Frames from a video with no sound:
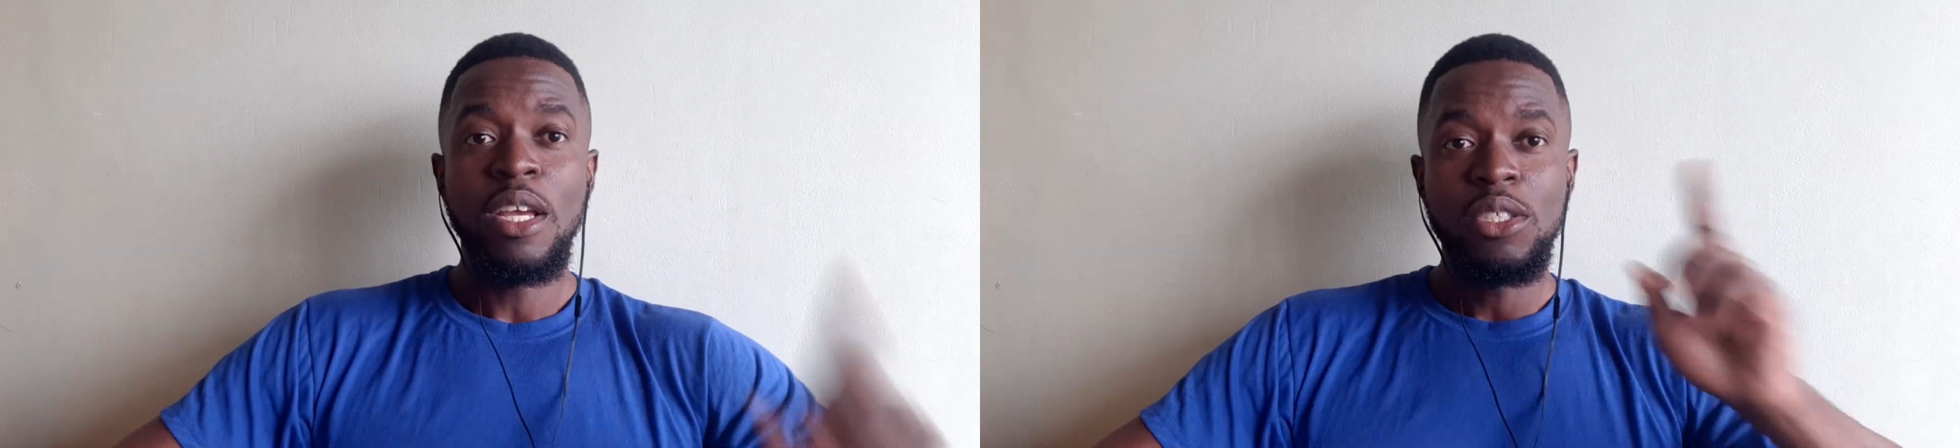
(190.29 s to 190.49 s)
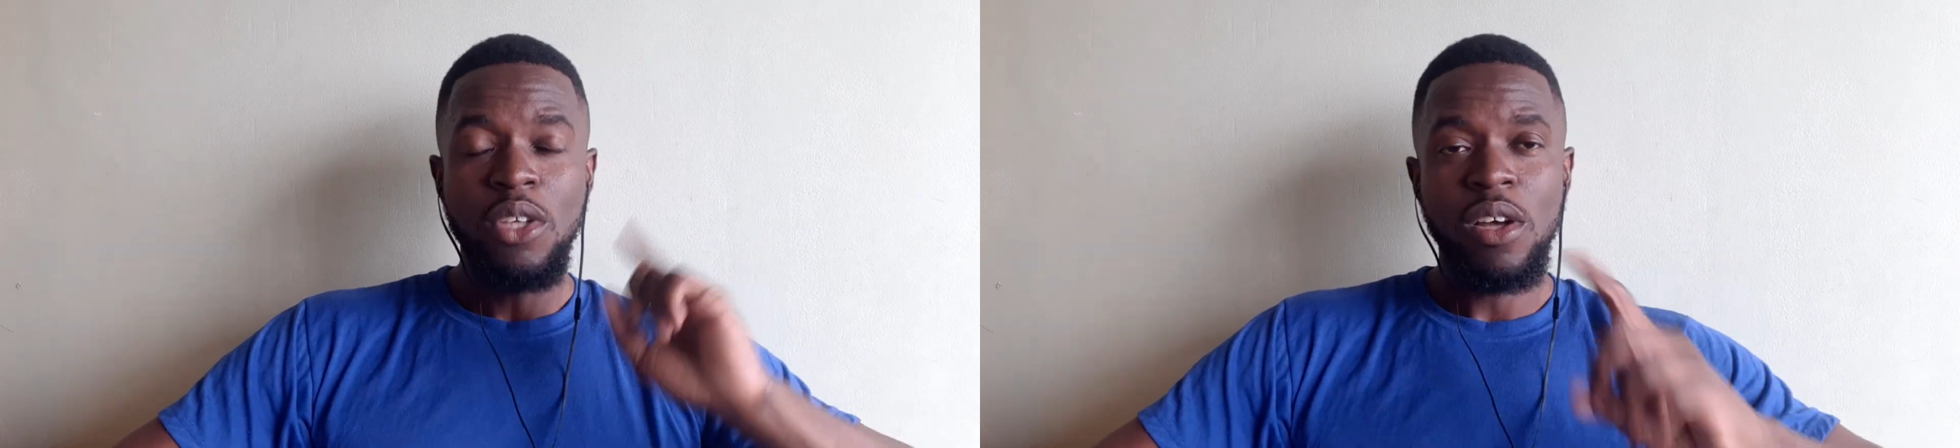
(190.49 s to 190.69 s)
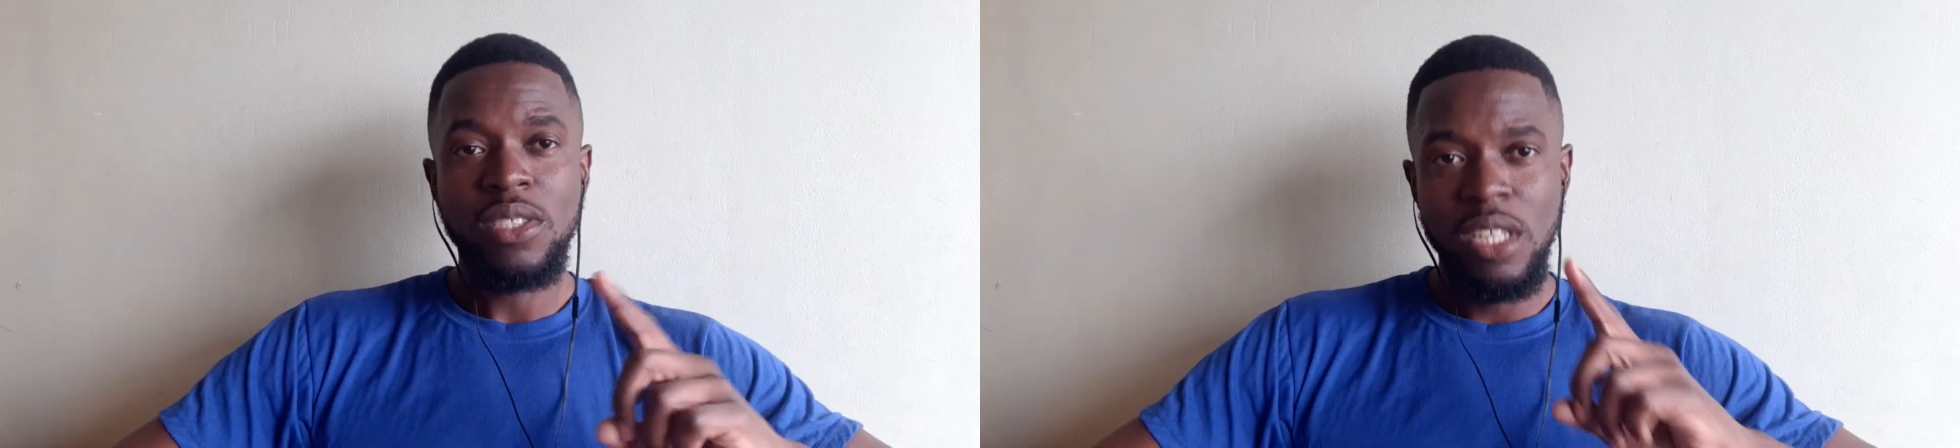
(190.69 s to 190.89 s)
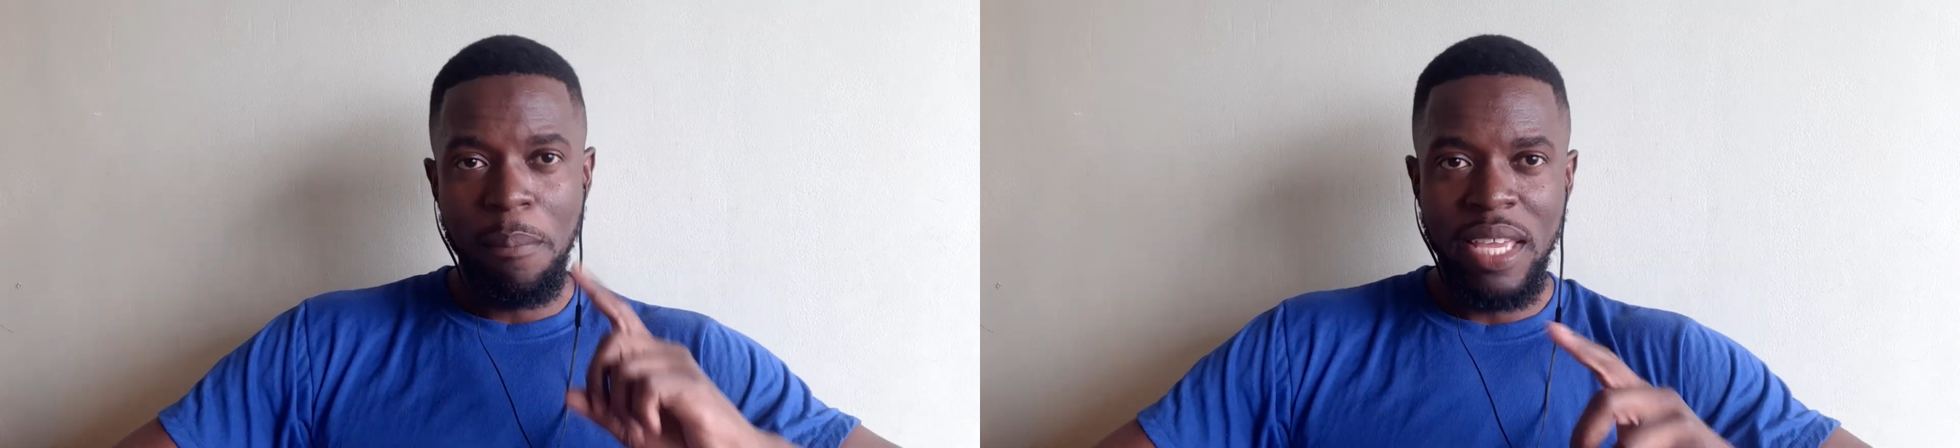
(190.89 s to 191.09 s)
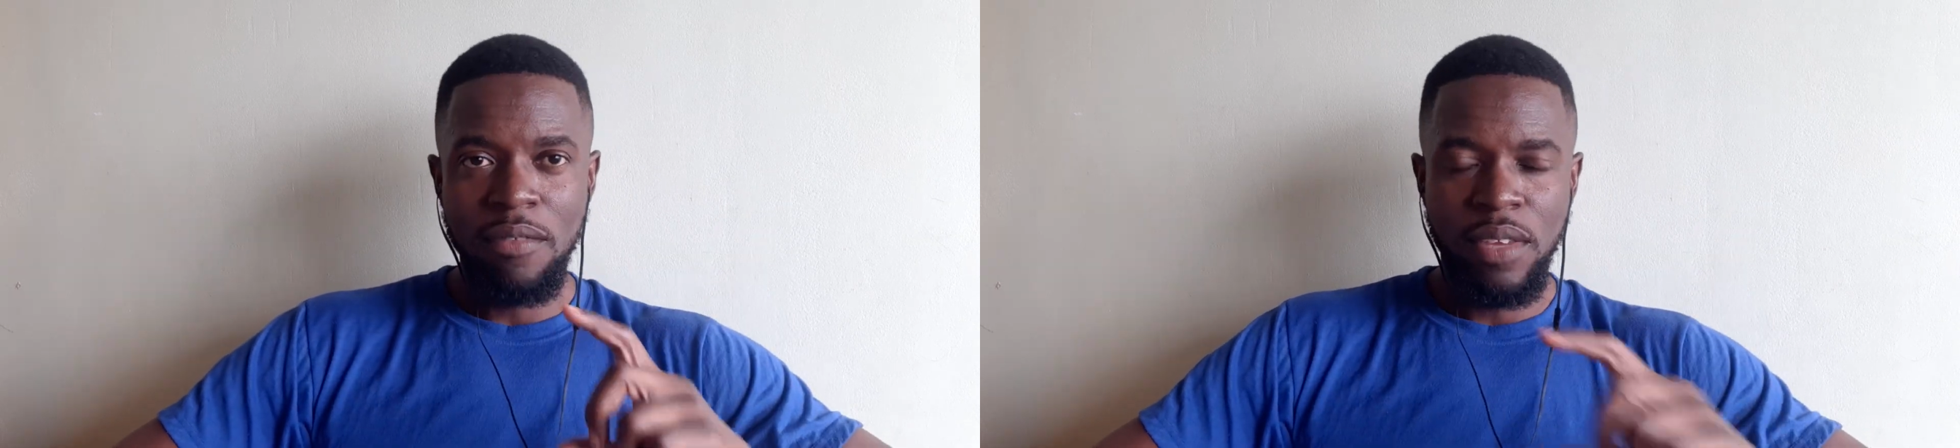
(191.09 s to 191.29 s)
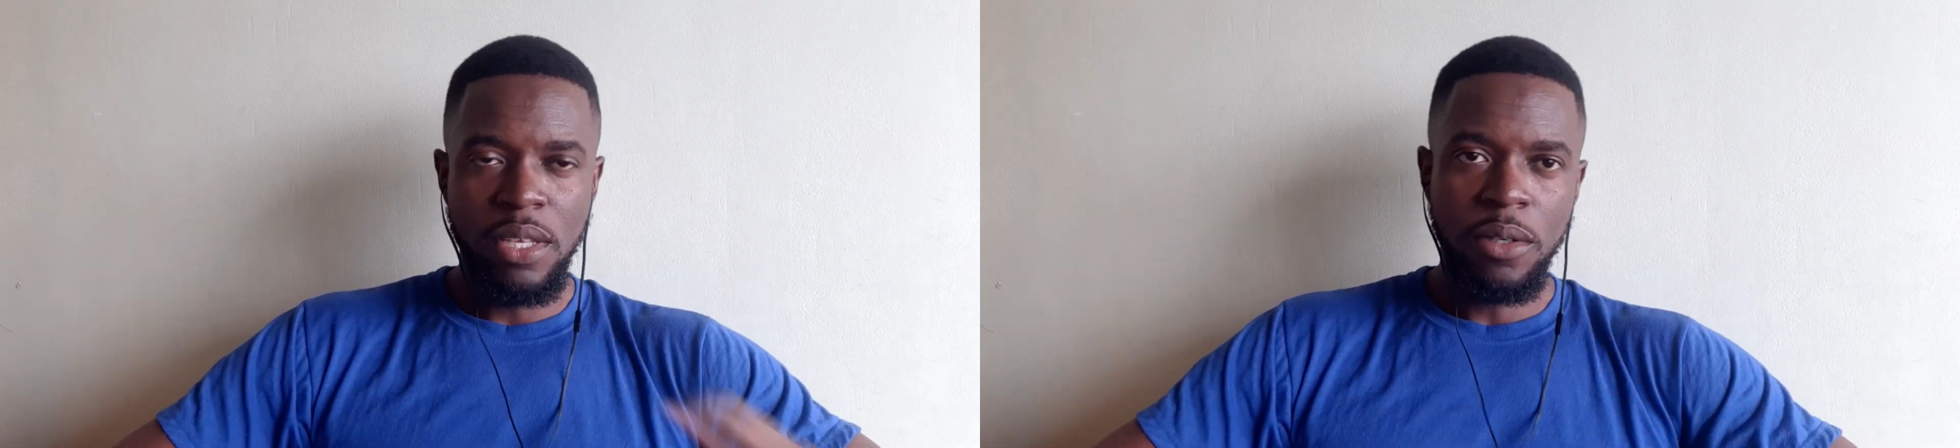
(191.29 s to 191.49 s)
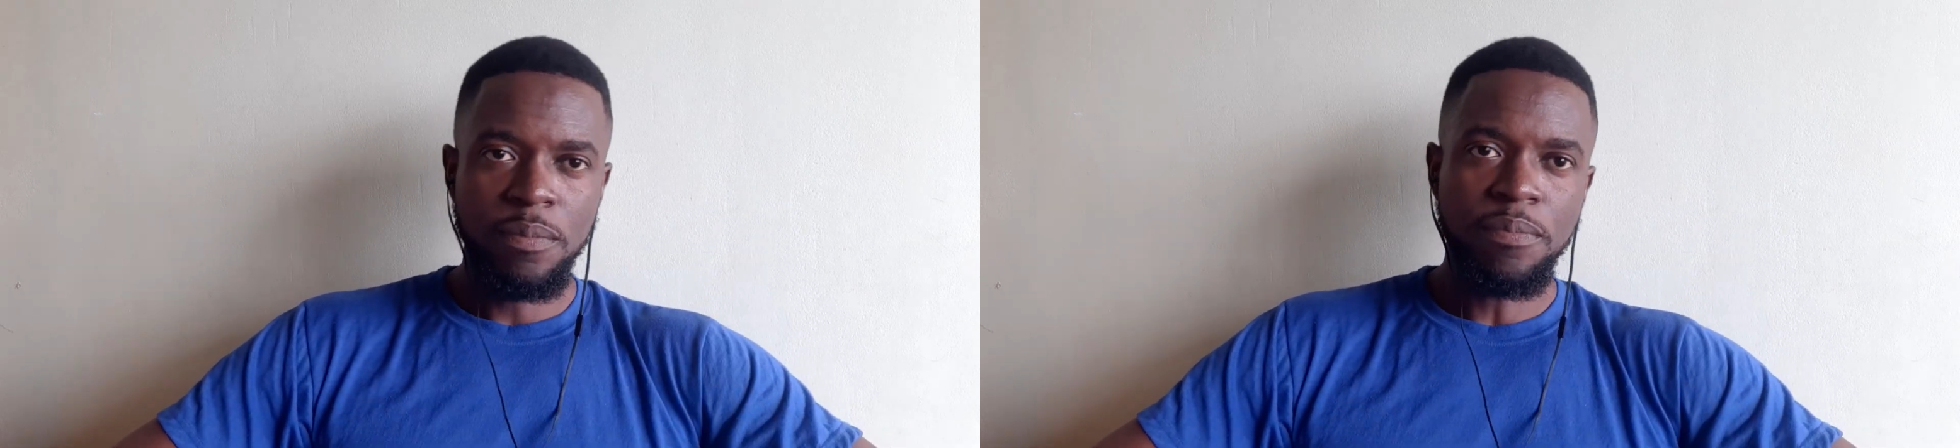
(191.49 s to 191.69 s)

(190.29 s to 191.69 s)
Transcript: So on to the main video.